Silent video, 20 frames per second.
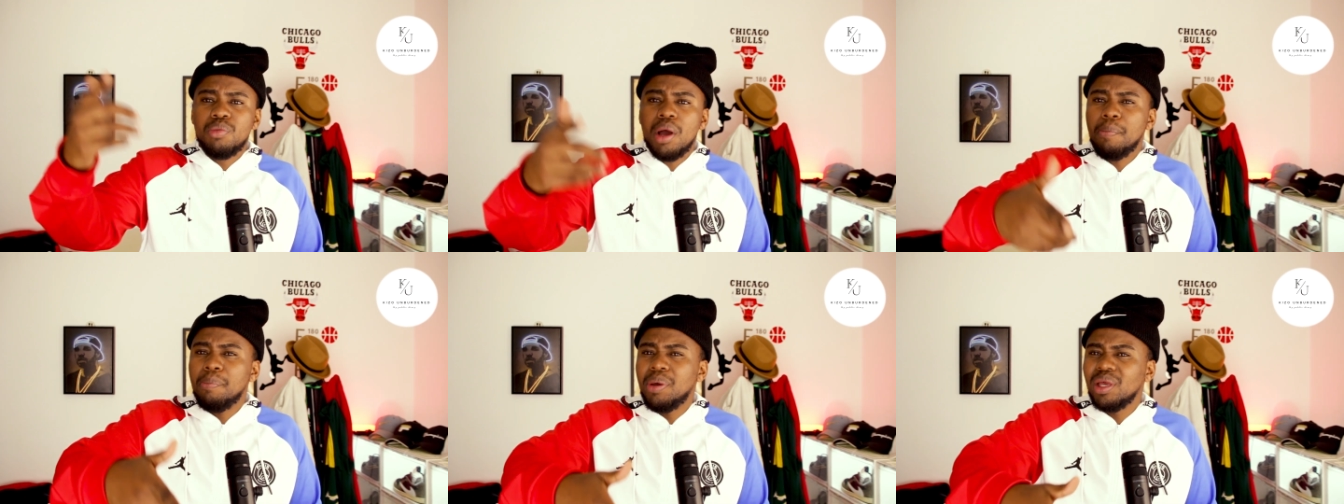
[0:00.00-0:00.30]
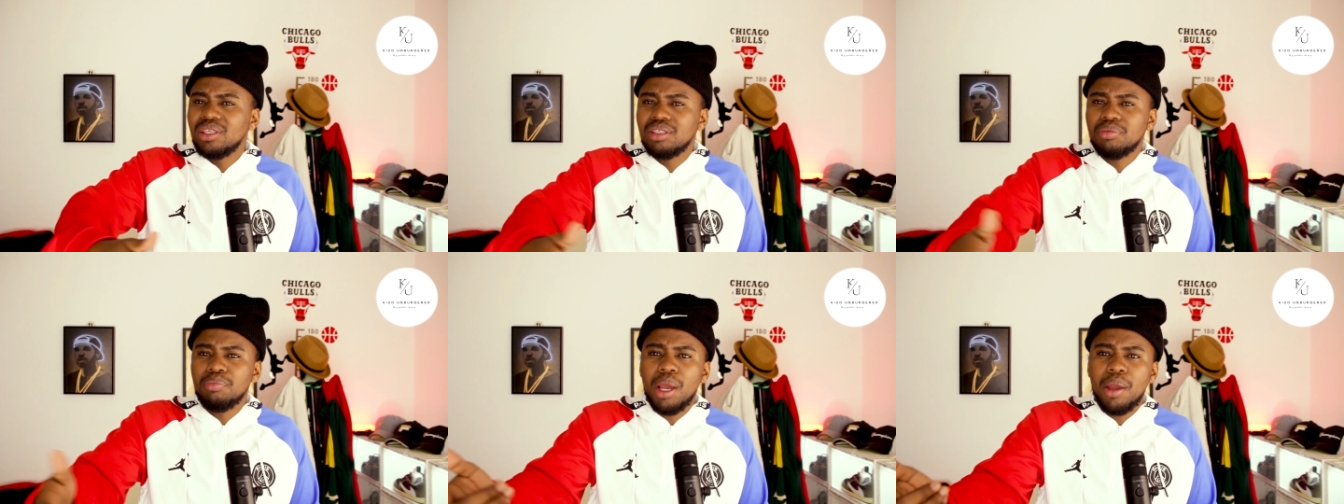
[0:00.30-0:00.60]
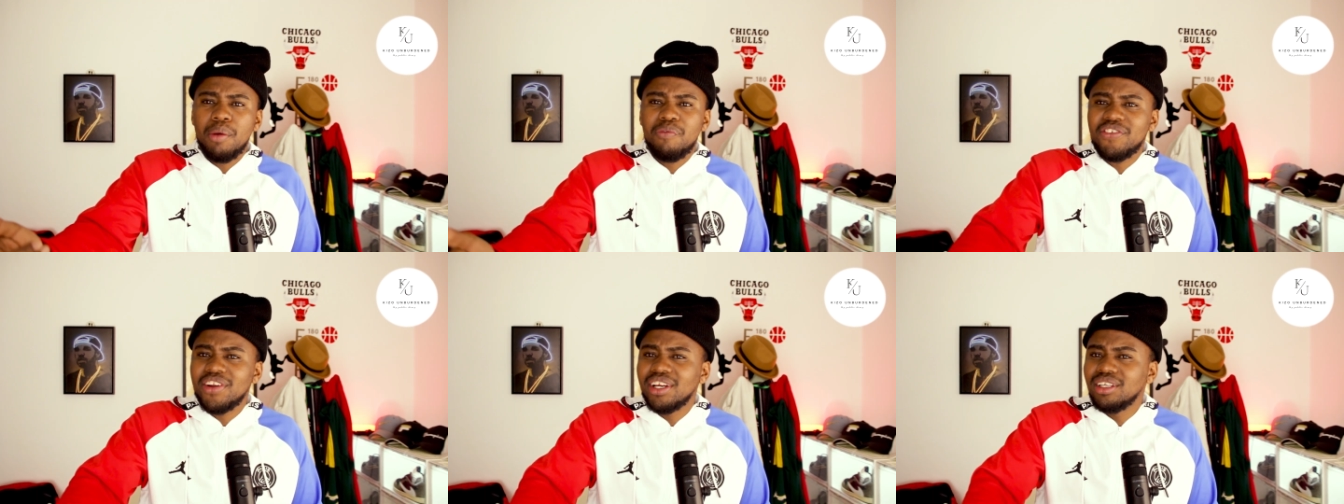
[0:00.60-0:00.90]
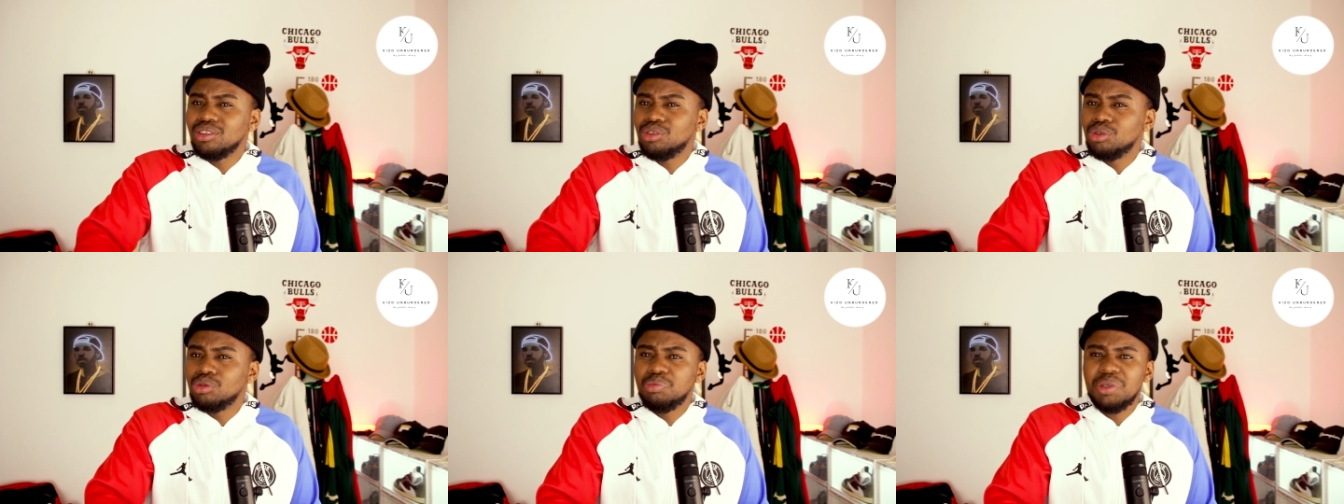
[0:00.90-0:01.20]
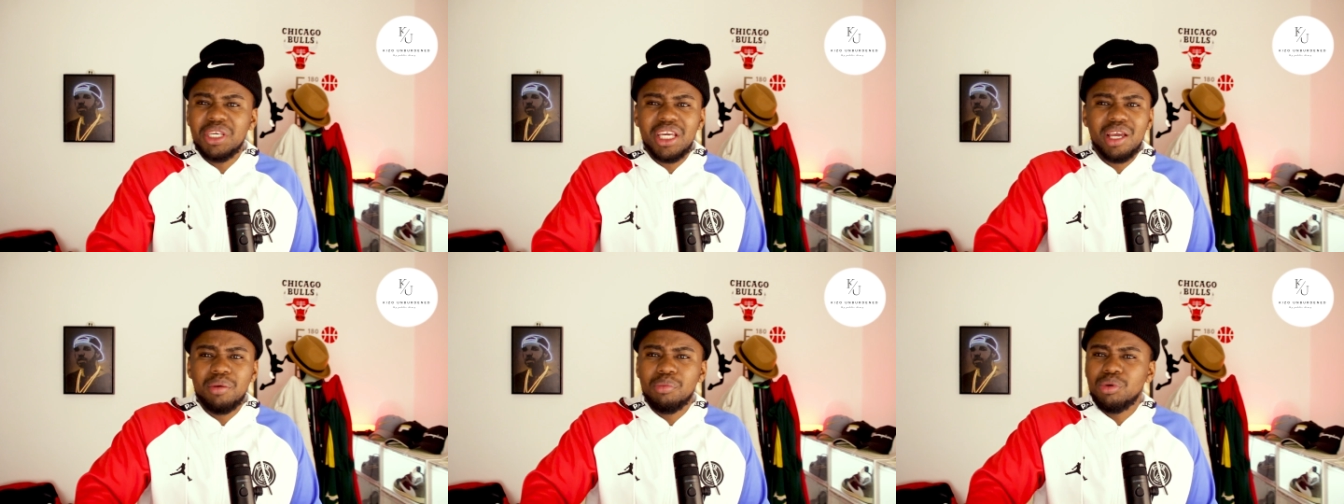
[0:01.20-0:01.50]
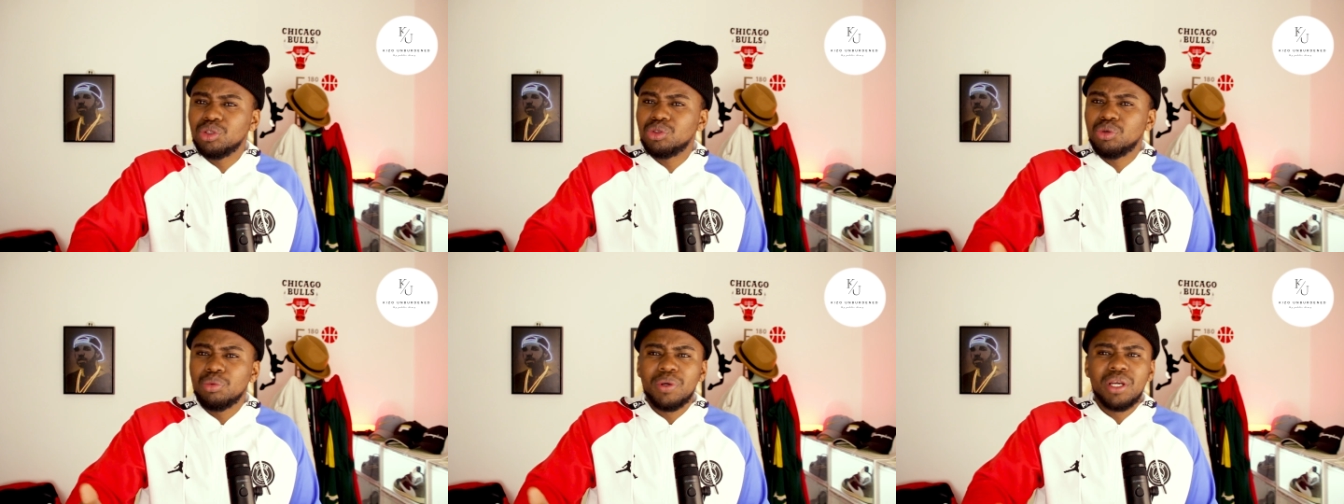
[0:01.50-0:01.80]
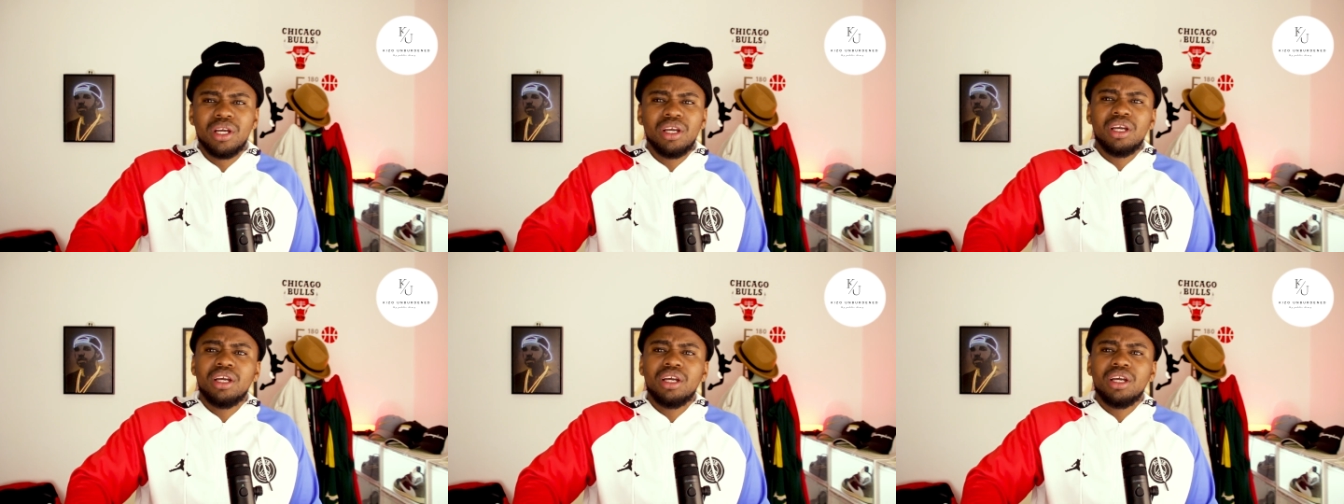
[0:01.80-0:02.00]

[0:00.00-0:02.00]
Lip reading: My friends should be able to.